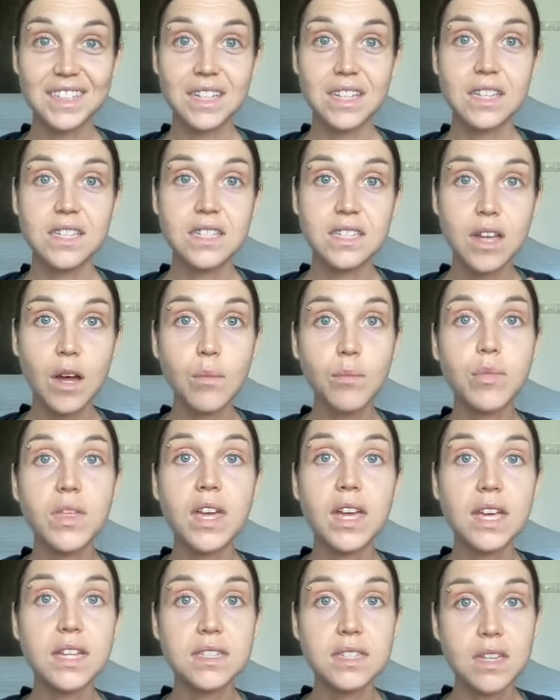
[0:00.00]

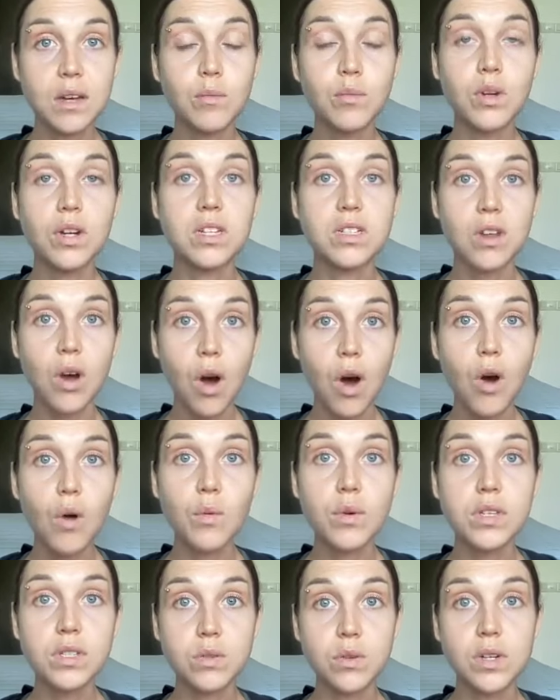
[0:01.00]
Something and someone is
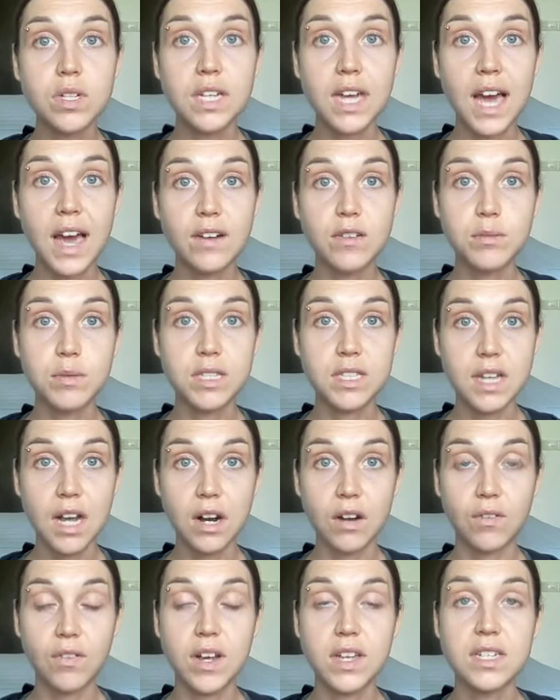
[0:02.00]
always going to have to be
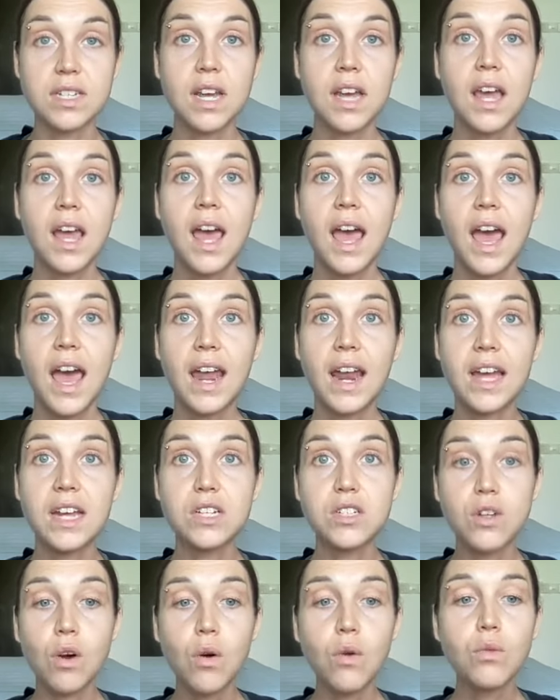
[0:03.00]
sacrificed. And I
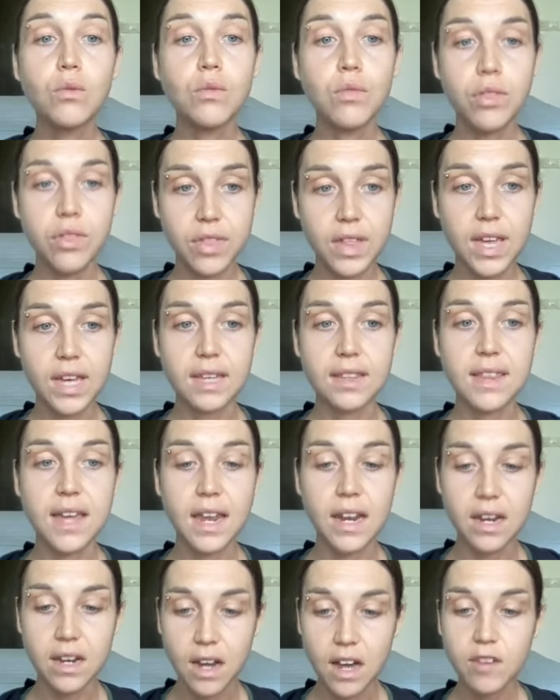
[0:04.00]
don't think that
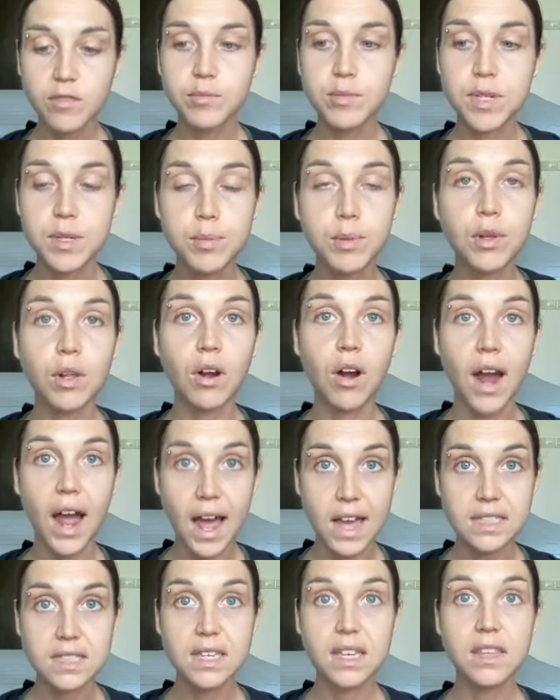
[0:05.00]
enough people are
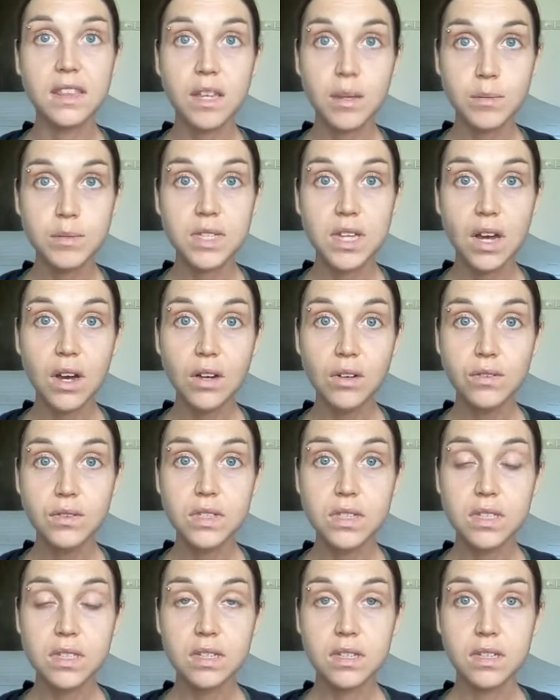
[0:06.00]
asking themselves